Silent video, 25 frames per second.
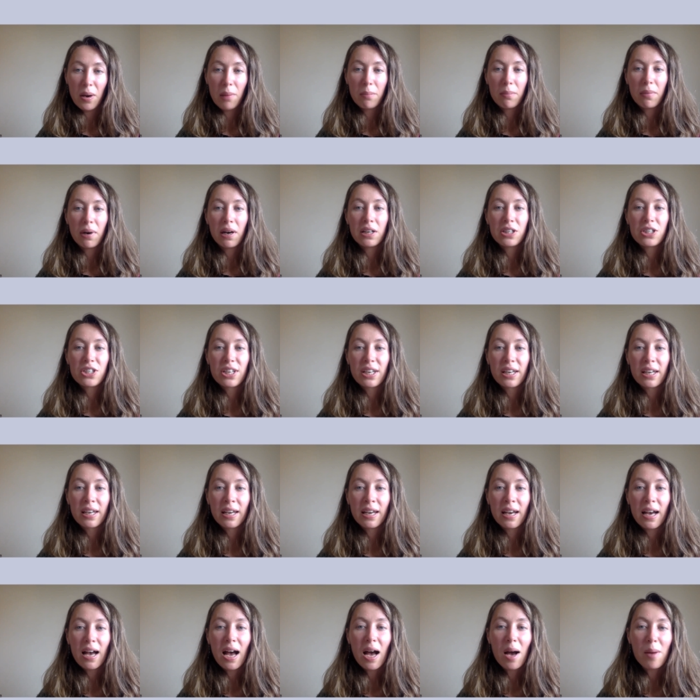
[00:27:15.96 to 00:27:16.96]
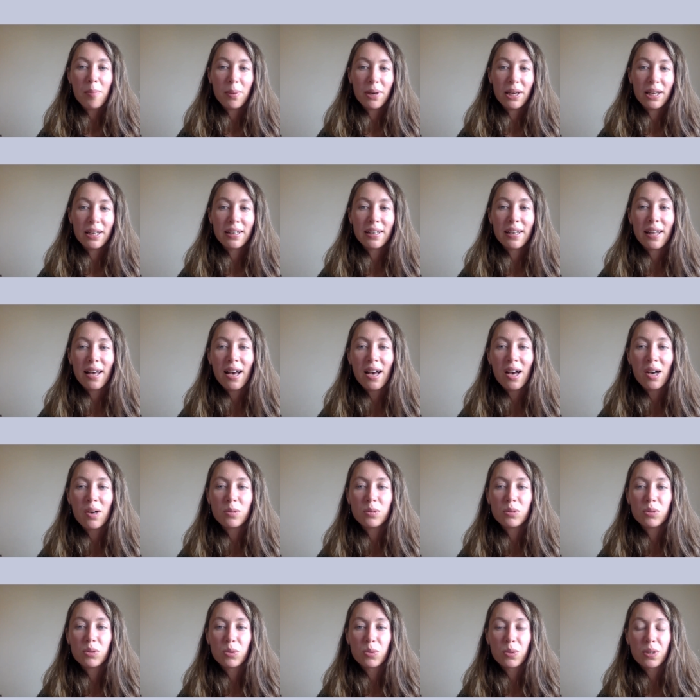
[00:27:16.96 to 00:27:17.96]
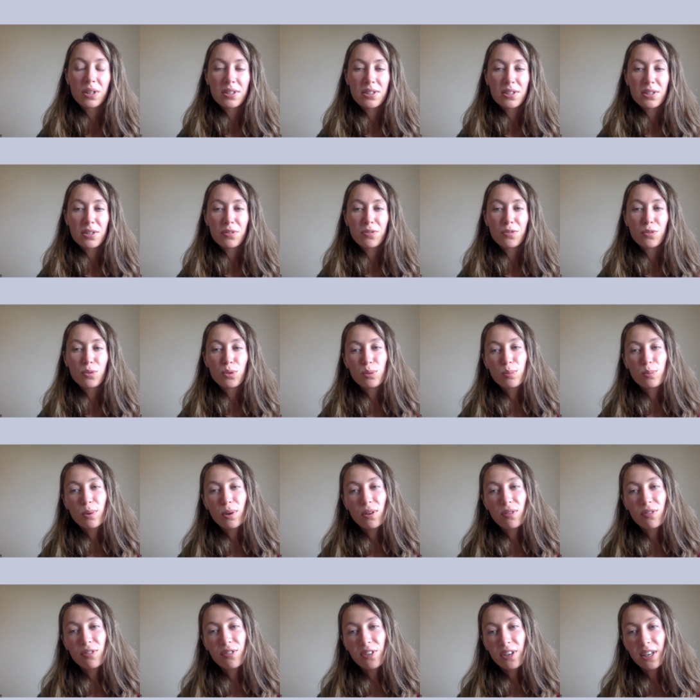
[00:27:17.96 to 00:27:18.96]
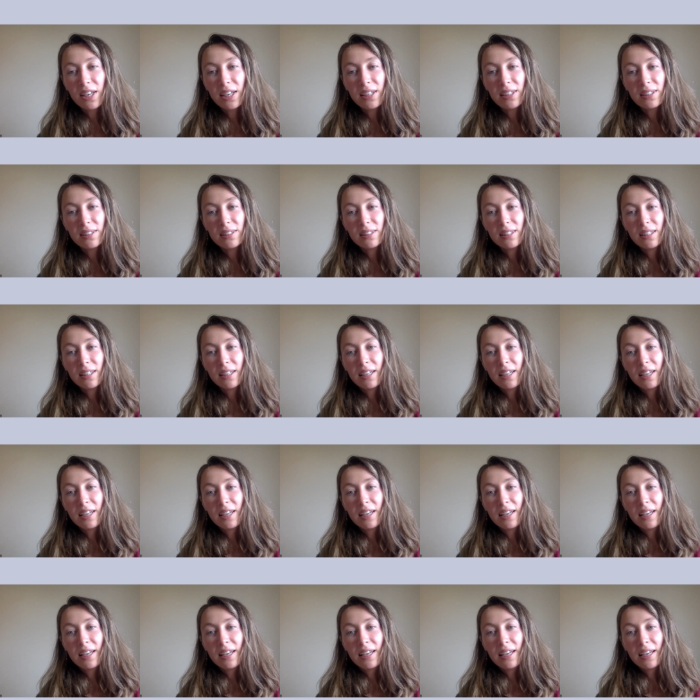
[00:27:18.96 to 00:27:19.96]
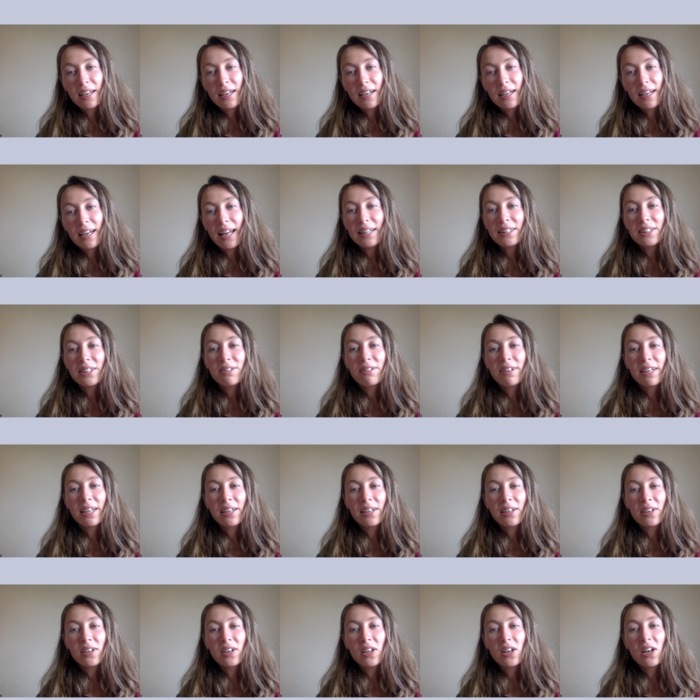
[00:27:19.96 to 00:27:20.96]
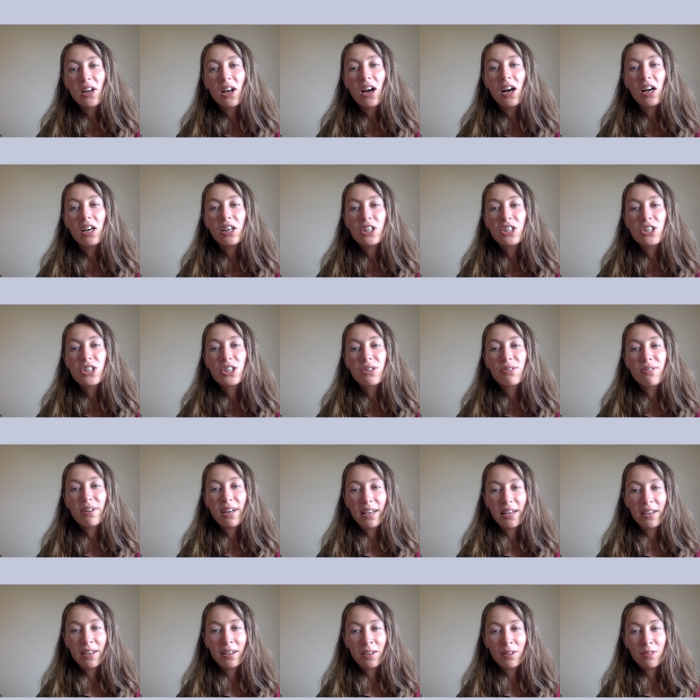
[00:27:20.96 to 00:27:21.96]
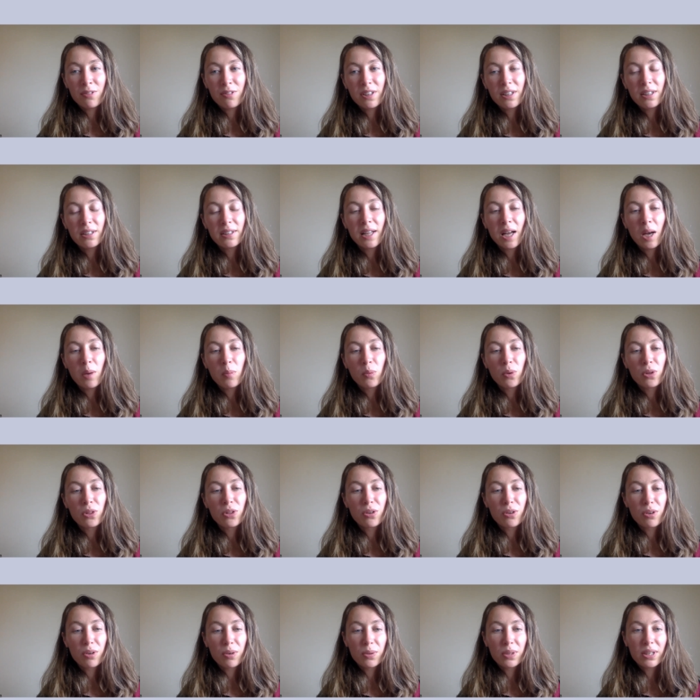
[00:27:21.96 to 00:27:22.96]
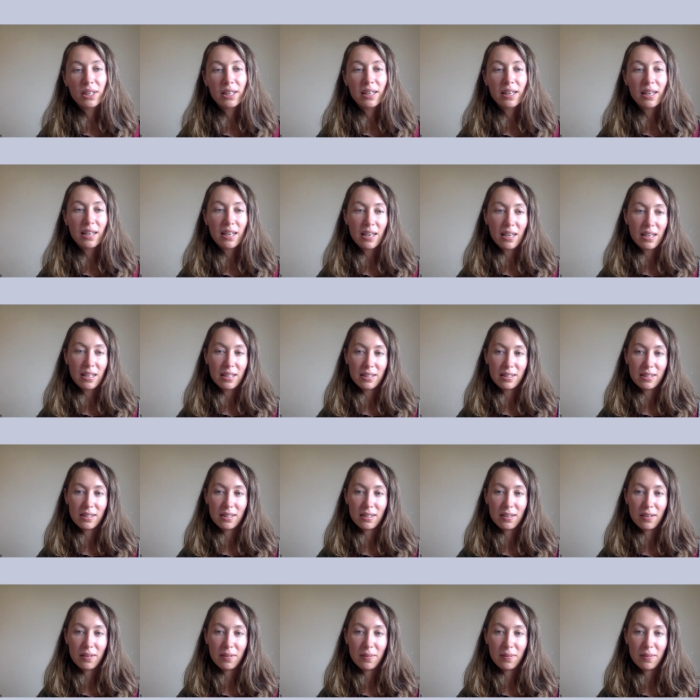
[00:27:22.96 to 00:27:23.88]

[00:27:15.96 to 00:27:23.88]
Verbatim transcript: marching up and down towards the football field clattering a large ring filled up with croaky keys.